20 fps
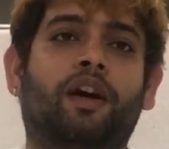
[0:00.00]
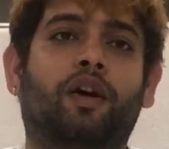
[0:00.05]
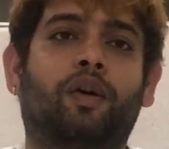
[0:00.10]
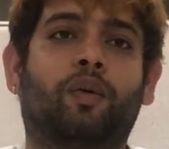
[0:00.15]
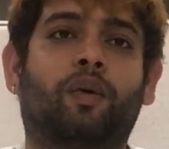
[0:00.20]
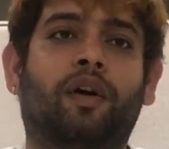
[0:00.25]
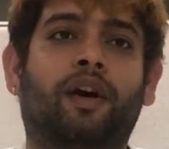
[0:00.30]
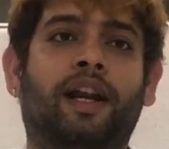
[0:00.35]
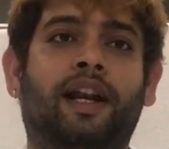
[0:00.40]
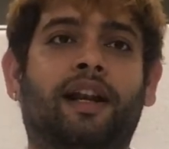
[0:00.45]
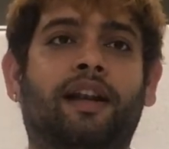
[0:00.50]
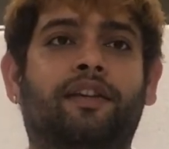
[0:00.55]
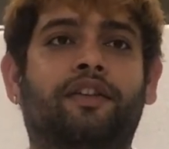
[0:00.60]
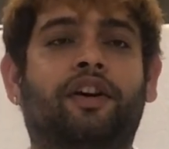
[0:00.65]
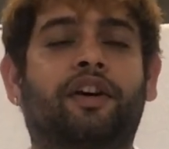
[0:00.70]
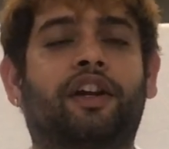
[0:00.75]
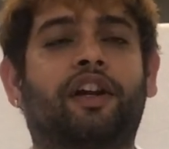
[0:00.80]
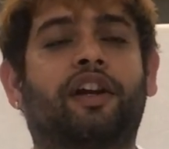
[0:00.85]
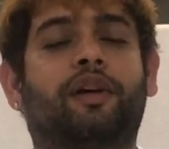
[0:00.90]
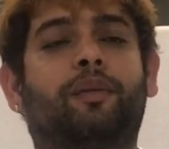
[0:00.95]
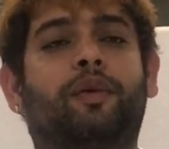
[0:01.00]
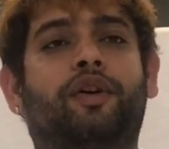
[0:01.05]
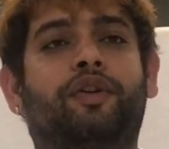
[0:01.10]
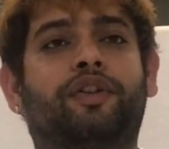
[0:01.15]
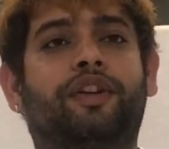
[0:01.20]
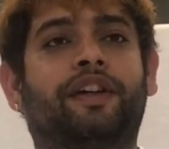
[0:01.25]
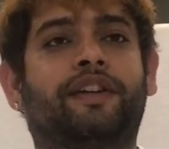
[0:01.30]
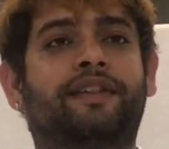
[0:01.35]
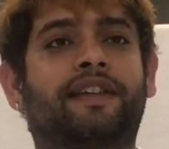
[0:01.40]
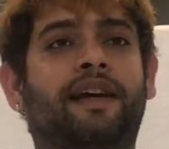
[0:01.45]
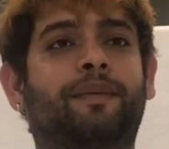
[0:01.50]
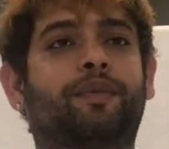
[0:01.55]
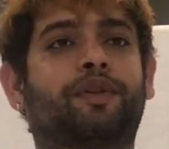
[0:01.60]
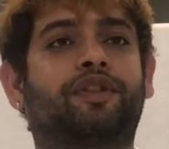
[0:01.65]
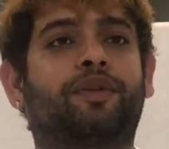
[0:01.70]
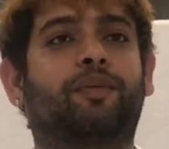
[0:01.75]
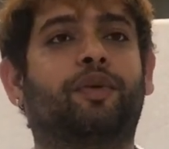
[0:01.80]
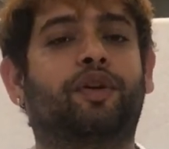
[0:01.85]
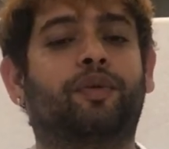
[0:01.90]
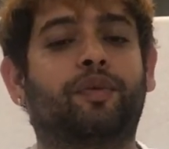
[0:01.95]
While talking about the examples
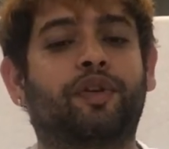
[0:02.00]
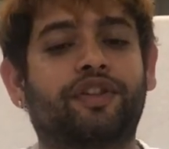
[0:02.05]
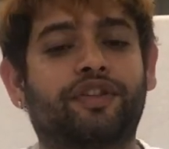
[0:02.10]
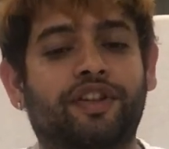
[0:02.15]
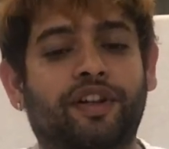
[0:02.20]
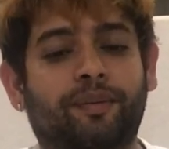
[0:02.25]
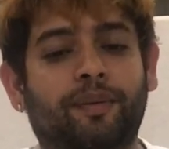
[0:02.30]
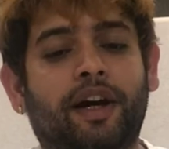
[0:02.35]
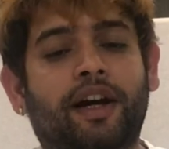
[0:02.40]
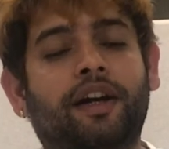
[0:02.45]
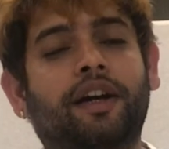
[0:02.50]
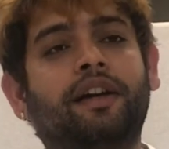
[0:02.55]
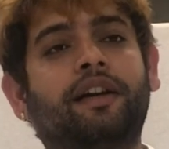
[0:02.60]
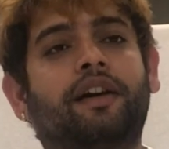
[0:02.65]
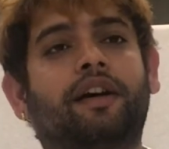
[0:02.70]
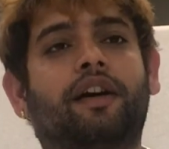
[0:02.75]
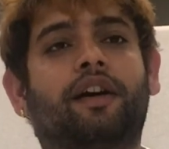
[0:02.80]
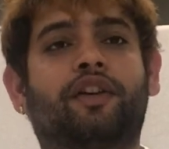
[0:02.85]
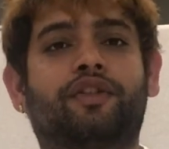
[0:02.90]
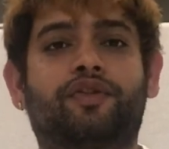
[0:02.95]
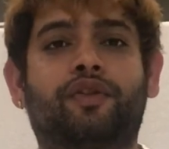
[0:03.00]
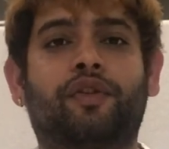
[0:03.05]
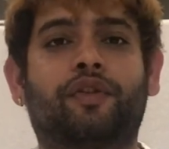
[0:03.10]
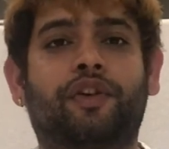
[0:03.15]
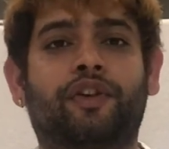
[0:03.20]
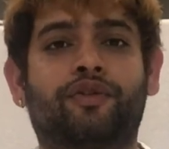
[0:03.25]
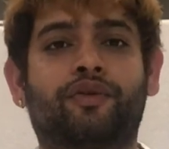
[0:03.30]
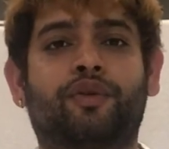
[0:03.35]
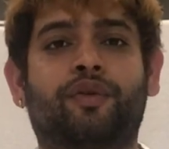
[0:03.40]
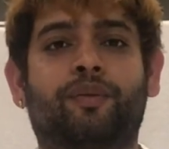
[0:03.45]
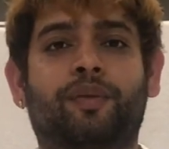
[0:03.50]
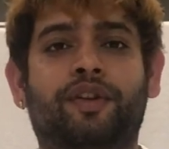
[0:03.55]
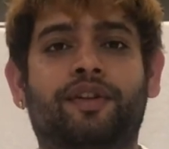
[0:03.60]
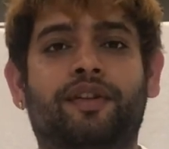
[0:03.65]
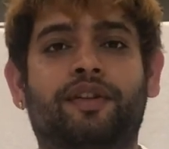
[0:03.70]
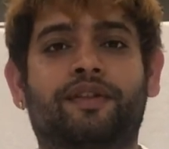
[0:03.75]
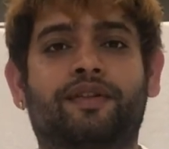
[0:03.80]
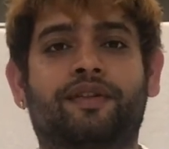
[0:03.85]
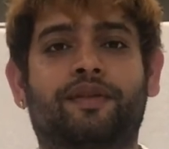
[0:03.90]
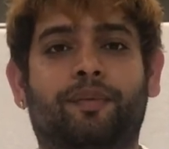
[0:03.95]
of monopolistic market, Australian restaurant
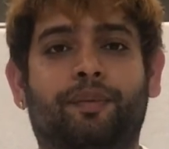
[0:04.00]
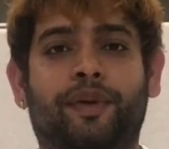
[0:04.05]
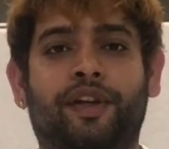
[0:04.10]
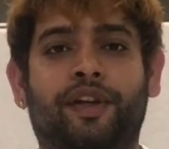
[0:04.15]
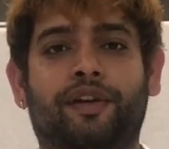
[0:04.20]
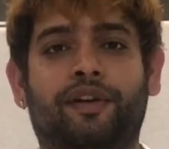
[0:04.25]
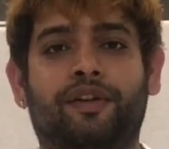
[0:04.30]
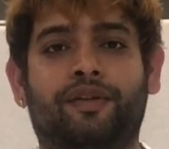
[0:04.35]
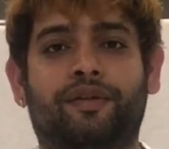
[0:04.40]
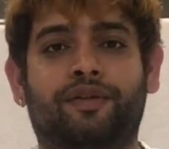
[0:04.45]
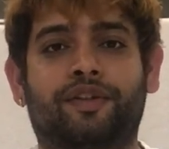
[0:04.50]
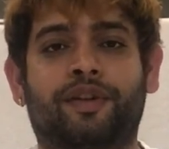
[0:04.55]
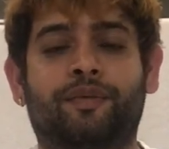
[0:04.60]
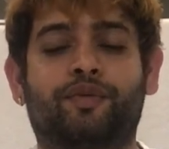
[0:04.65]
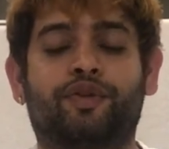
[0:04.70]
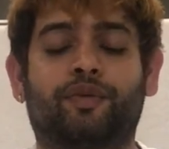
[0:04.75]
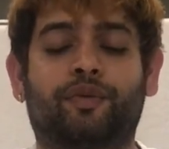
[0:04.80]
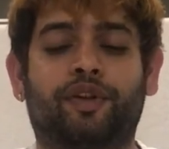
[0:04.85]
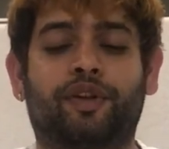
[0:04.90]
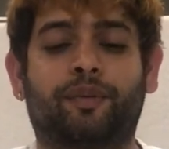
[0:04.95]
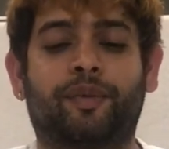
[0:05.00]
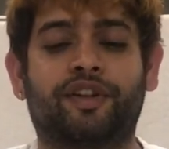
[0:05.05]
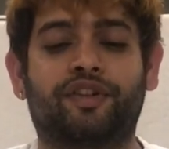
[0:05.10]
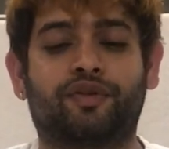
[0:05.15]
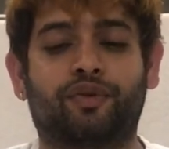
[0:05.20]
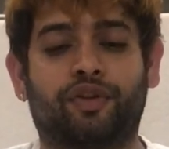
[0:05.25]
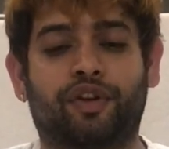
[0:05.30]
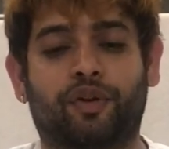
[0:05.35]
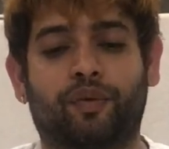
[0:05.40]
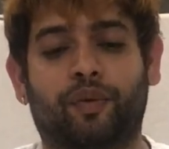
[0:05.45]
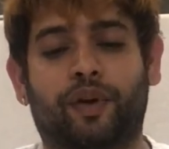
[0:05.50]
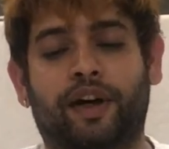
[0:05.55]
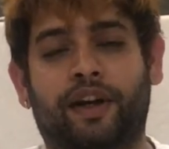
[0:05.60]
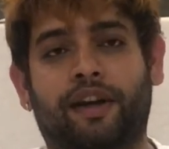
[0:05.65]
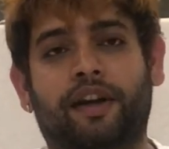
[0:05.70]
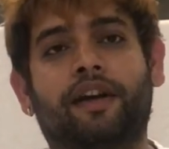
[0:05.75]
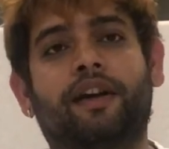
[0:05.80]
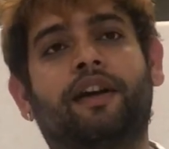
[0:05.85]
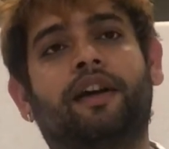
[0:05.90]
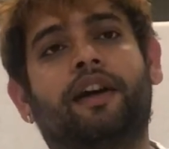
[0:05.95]
business seems to be the best suited one.
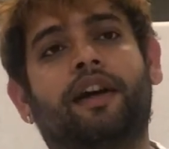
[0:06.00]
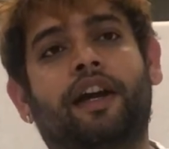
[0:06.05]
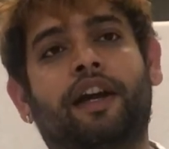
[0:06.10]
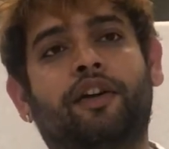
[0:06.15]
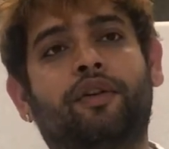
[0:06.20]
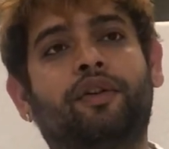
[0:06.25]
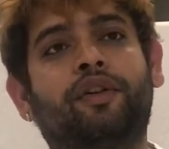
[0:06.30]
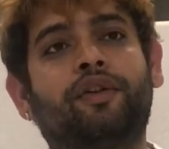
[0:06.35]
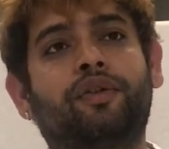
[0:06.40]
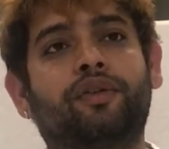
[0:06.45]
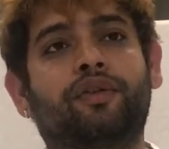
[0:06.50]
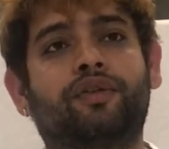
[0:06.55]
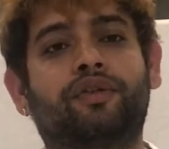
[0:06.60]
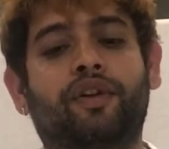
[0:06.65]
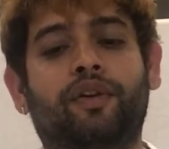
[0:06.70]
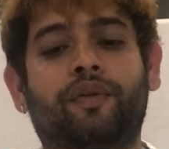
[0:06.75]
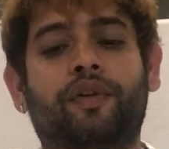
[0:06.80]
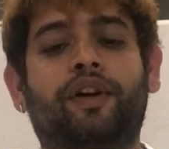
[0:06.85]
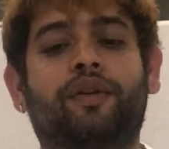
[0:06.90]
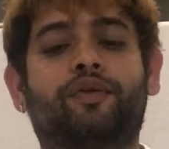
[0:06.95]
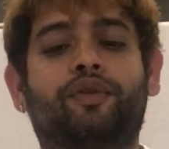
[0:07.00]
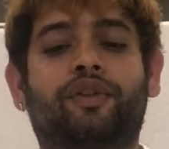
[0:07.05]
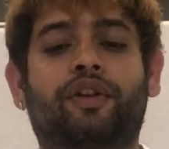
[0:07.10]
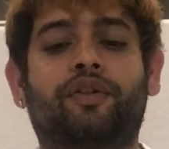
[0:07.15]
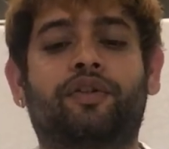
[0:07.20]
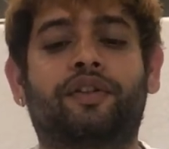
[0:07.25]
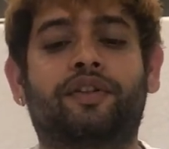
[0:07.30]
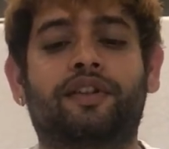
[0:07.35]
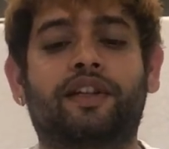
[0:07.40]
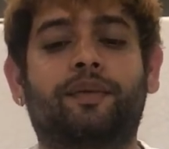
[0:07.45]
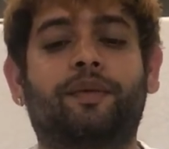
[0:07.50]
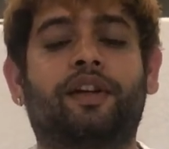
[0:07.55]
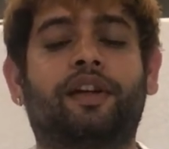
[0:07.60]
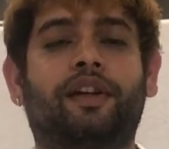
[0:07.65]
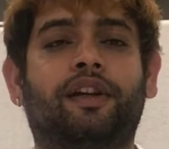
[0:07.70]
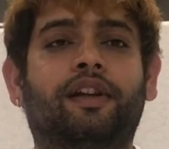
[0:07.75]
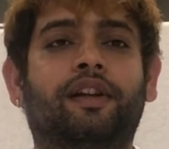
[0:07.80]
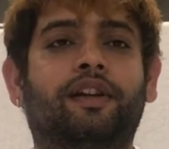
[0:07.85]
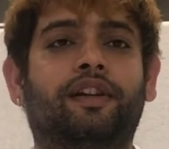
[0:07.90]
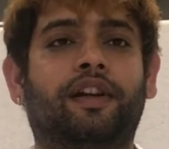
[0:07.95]
According to the survey of
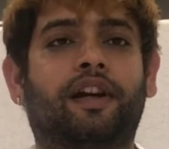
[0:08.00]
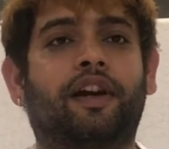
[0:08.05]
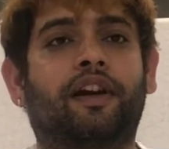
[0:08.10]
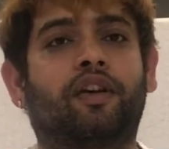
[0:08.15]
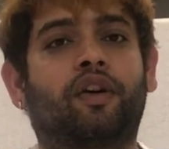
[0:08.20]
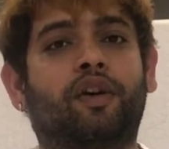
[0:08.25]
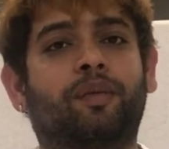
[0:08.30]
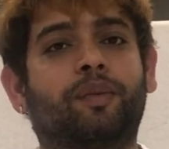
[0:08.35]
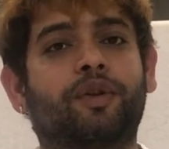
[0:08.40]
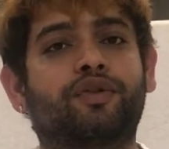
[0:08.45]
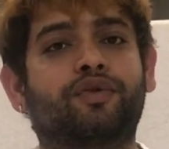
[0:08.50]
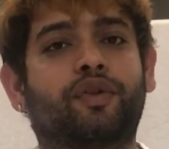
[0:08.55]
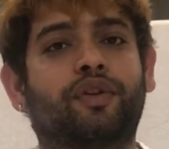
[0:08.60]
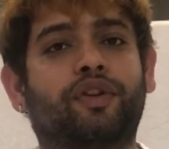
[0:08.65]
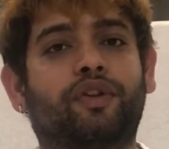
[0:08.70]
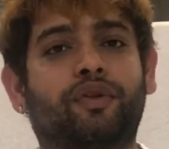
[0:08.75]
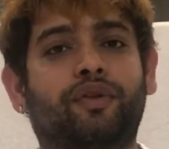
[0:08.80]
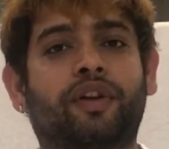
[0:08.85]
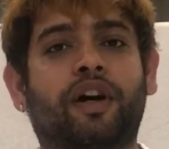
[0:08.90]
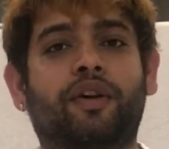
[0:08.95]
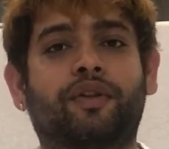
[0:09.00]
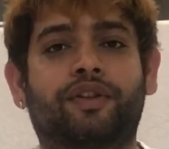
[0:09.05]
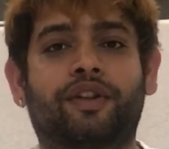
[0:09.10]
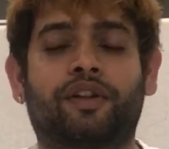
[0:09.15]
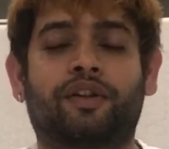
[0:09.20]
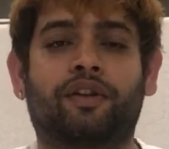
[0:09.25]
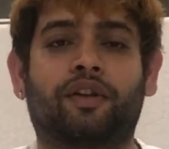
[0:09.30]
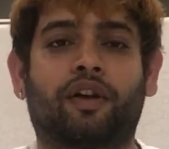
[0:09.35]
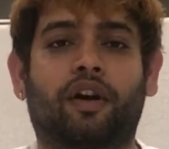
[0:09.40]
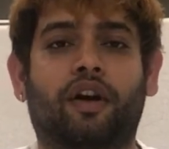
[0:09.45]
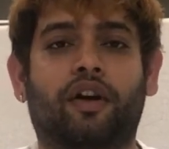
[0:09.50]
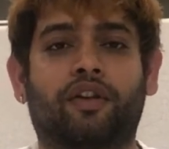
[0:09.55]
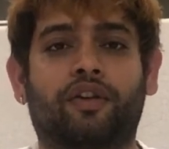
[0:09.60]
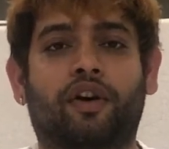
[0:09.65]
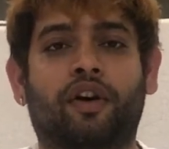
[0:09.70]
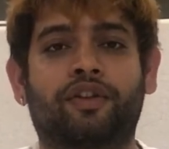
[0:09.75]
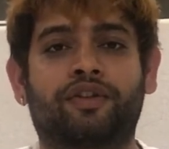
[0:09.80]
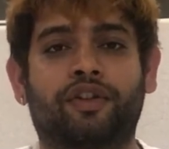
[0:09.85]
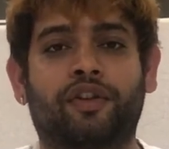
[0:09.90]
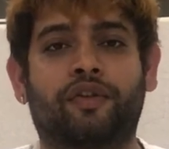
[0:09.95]
2017, there are almost 22,000
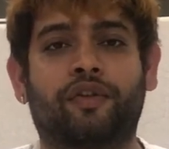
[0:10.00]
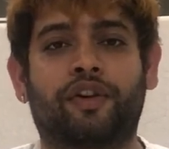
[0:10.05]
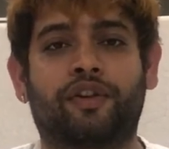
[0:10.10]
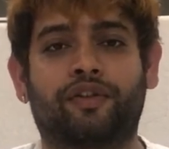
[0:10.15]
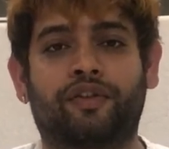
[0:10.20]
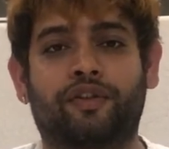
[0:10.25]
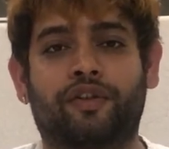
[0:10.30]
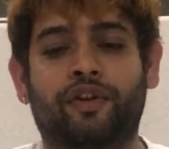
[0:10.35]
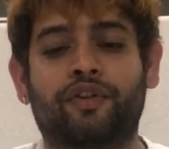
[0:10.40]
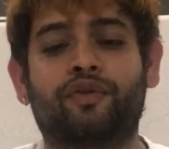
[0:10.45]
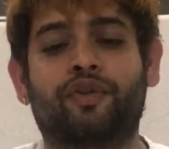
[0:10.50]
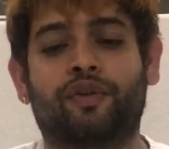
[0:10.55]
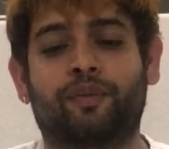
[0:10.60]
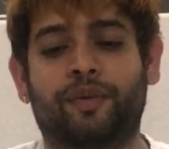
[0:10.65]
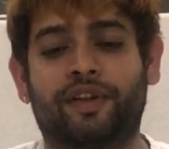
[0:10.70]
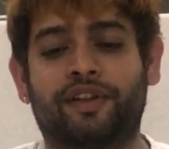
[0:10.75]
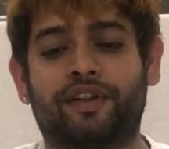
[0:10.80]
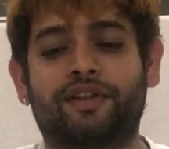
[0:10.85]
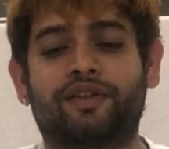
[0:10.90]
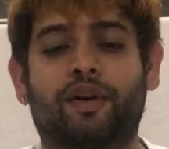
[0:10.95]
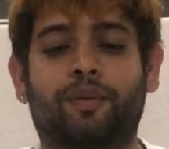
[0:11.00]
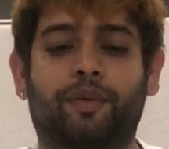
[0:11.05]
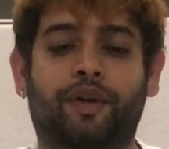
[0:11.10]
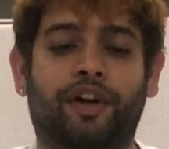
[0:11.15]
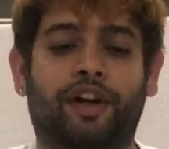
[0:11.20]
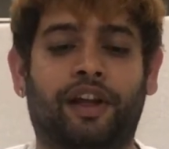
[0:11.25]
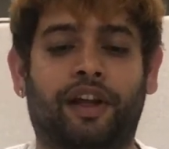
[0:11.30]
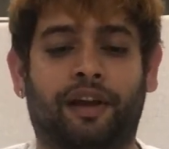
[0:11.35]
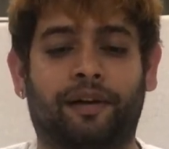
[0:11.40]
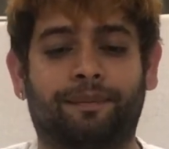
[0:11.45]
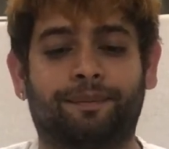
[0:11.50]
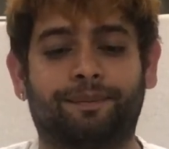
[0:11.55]
Australian restaurant business operating.